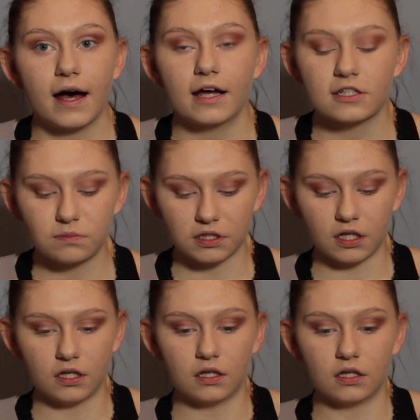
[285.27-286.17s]
eyes
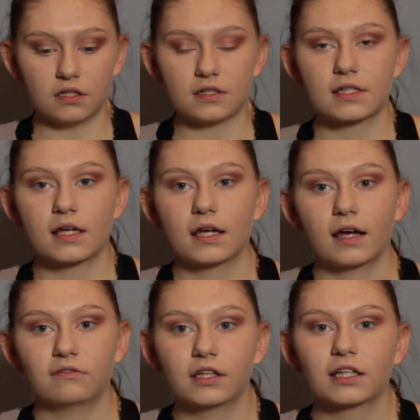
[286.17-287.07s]
because
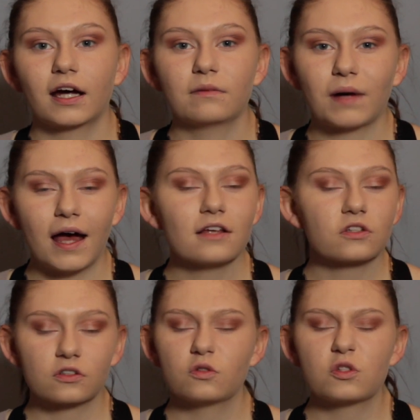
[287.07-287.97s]
I feel like my
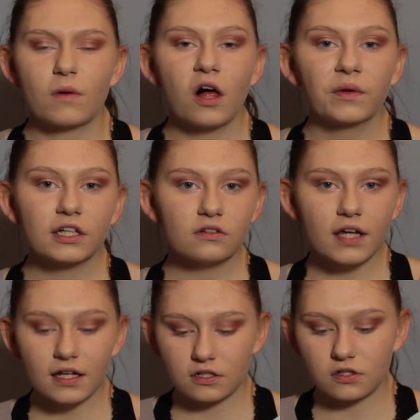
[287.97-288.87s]
eyes look too small when I do that,